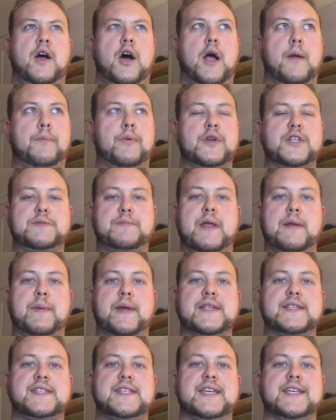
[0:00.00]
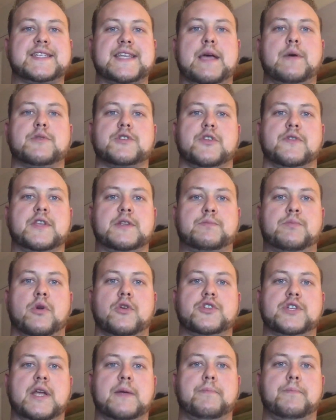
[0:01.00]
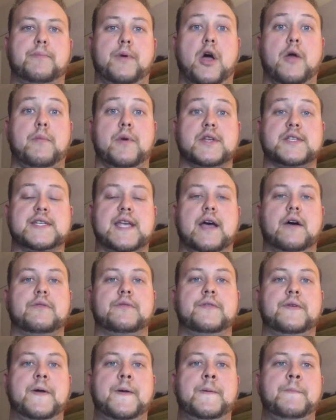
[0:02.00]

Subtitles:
I probably spent about 6 hours on this project by myself.